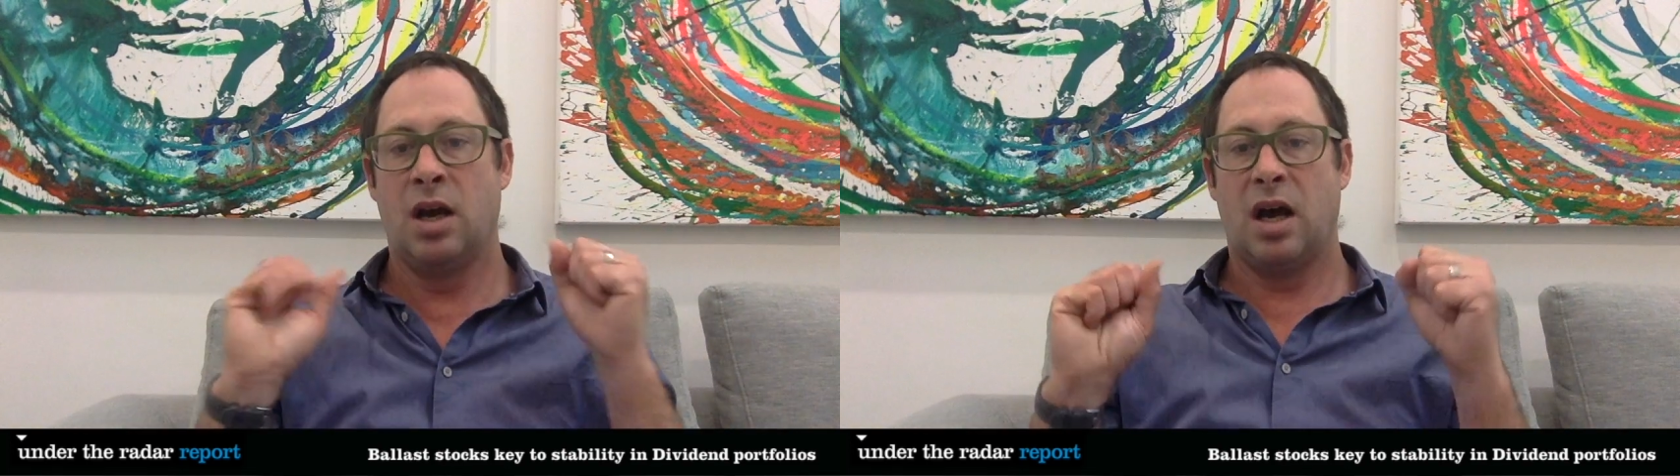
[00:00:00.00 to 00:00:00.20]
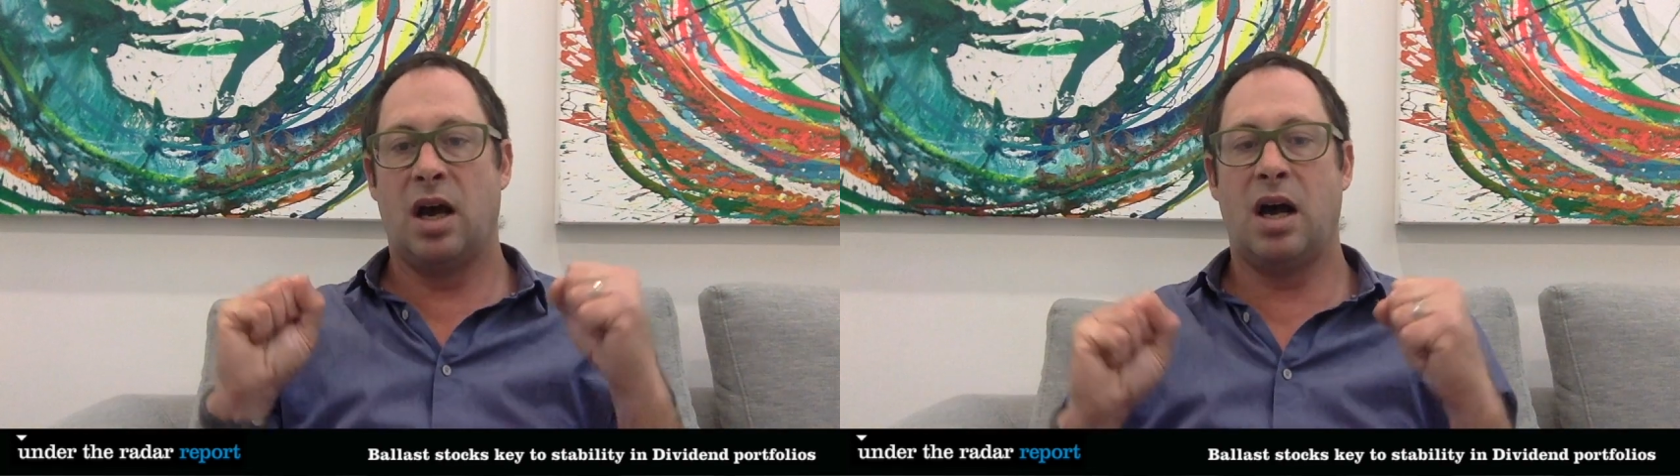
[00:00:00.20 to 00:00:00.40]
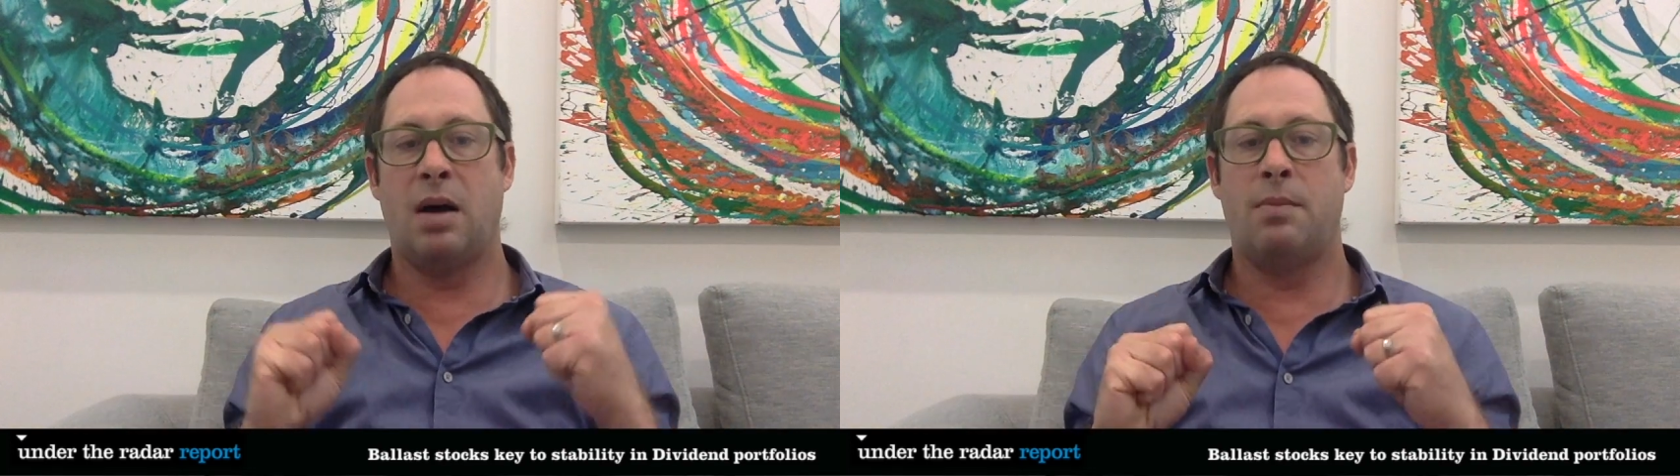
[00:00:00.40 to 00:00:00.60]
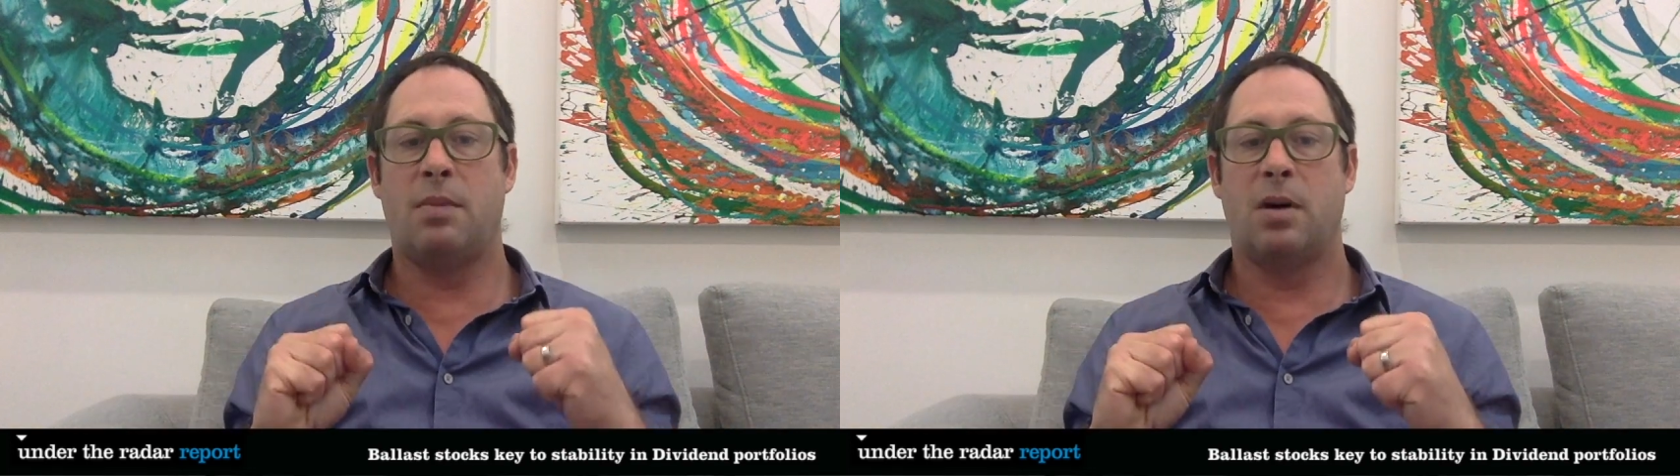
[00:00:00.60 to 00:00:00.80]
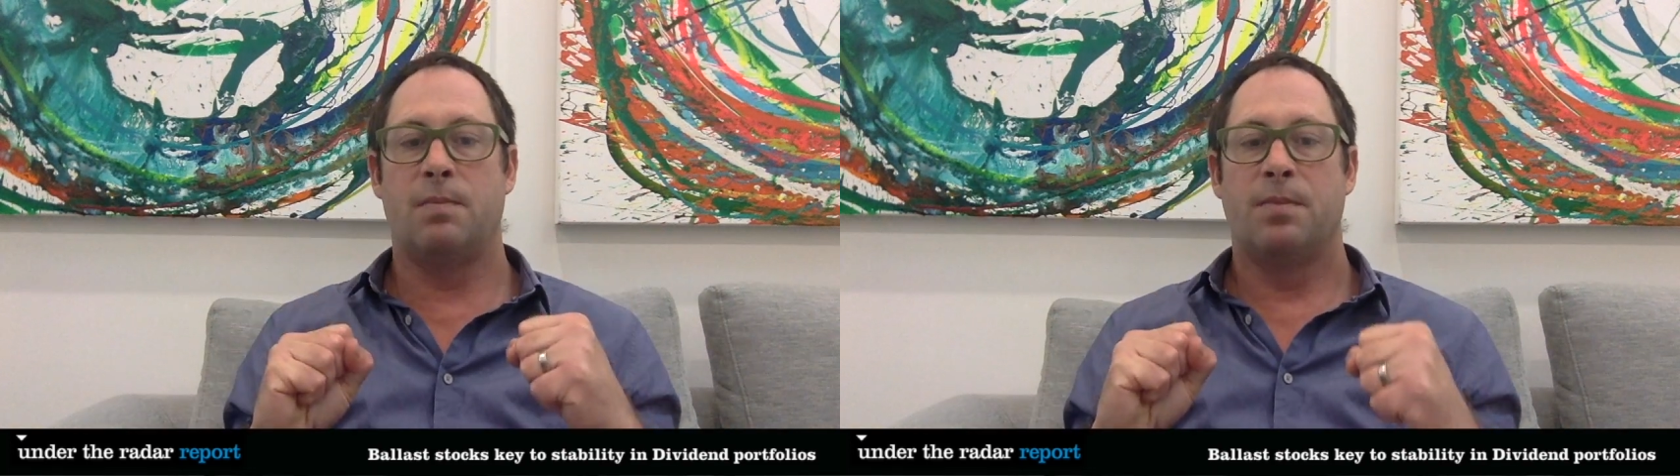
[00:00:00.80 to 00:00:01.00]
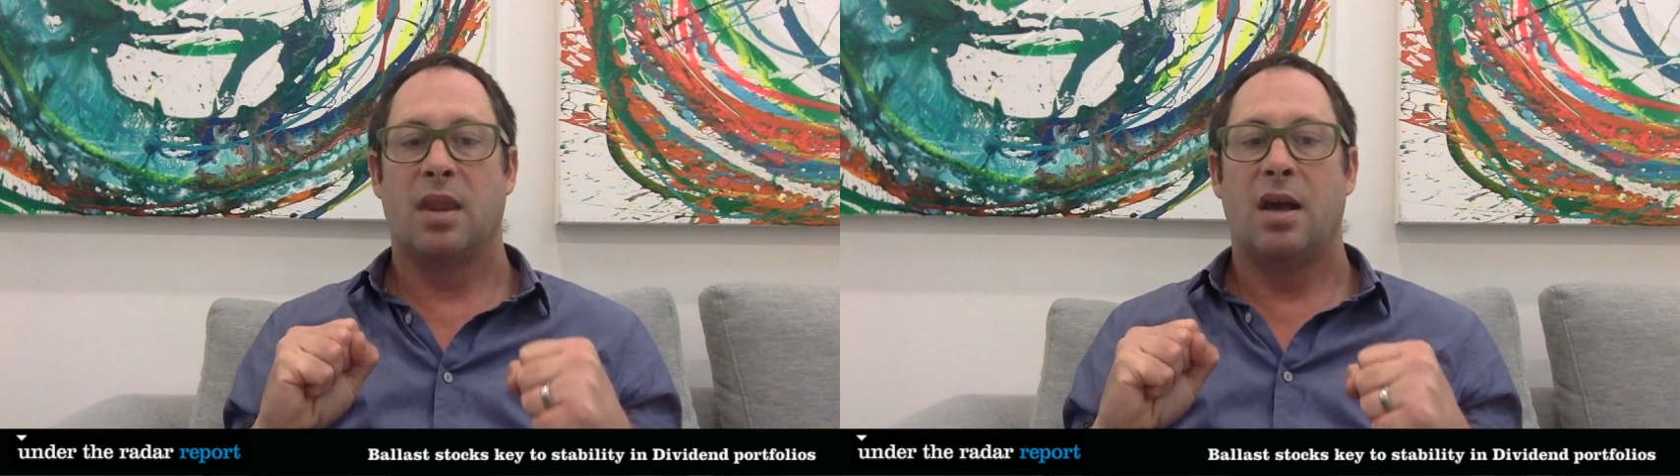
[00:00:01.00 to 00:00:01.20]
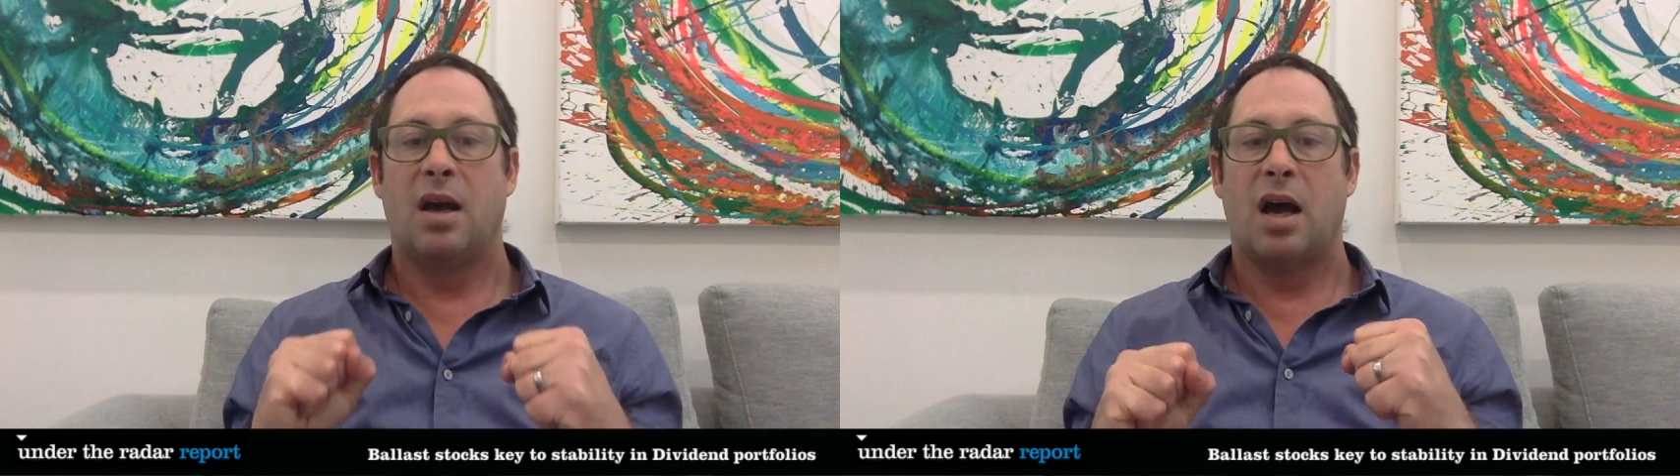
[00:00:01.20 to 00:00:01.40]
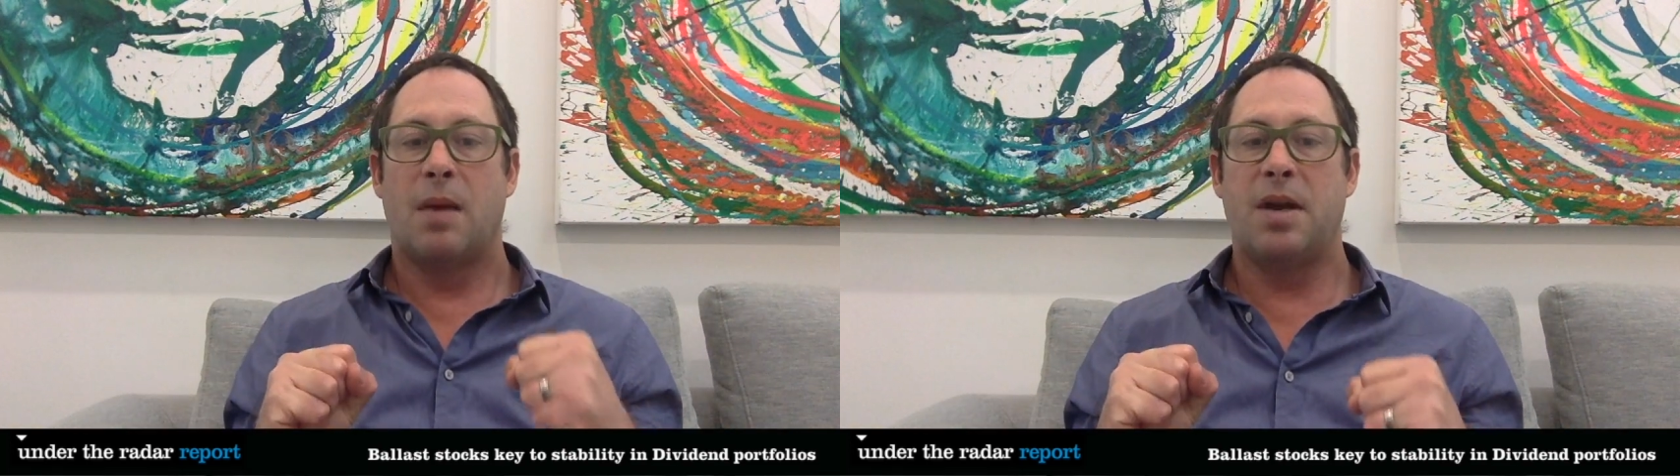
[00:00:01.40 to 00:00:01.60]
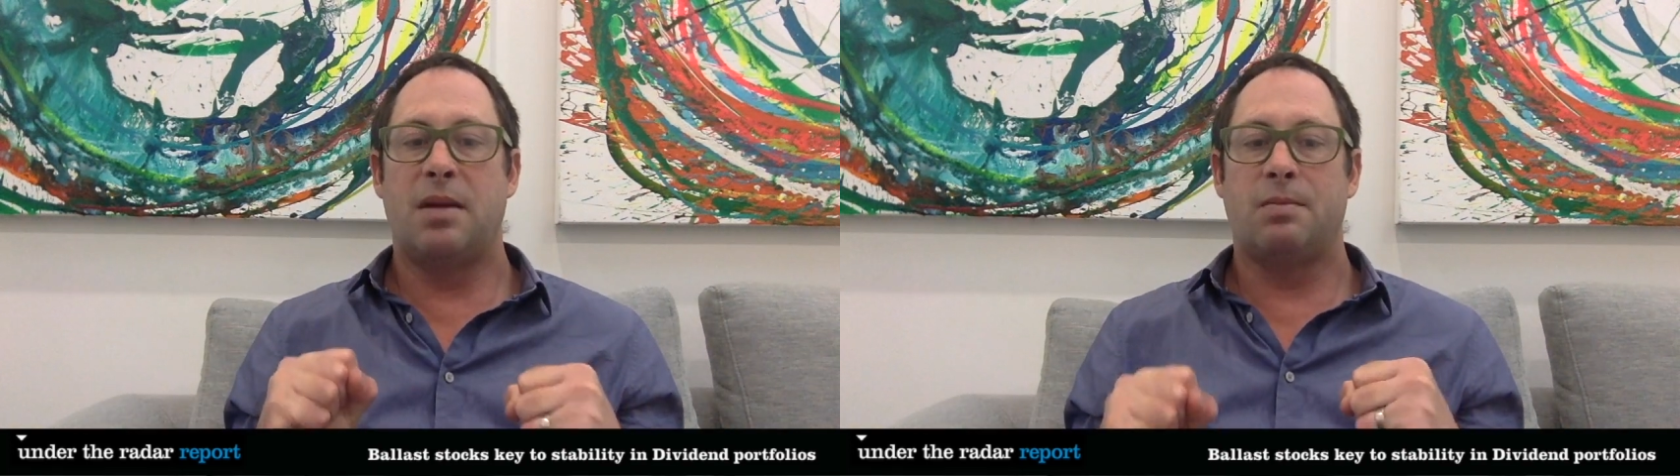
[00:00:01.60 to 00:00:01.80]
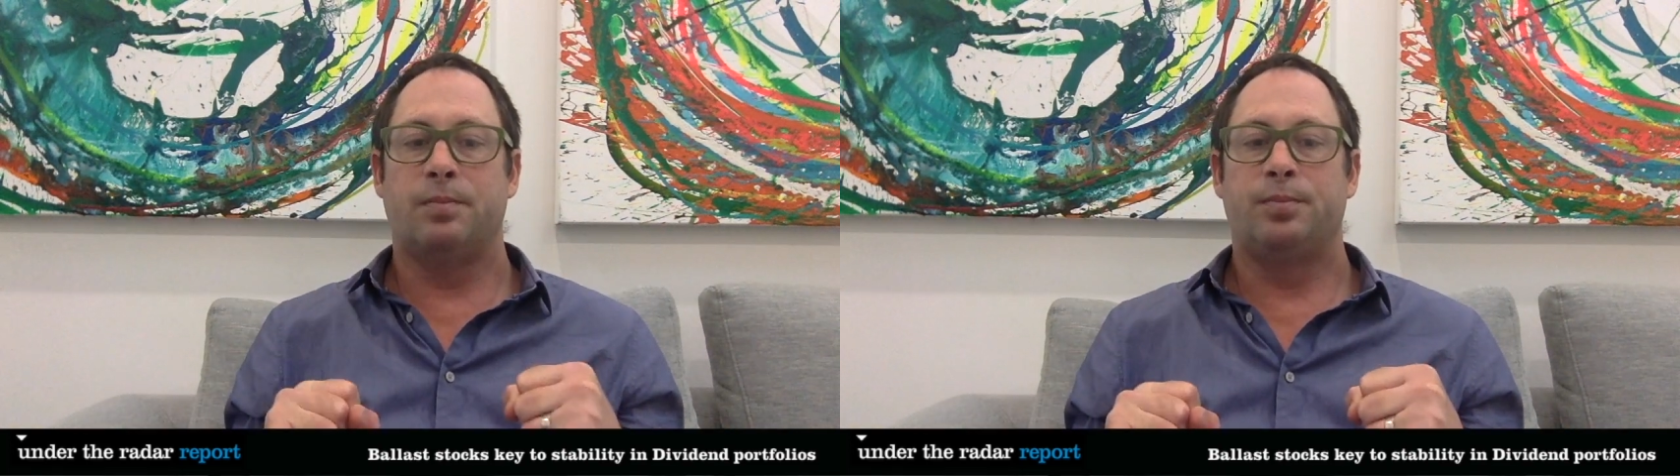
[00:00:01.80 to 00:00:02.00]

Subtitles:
Um, I mean,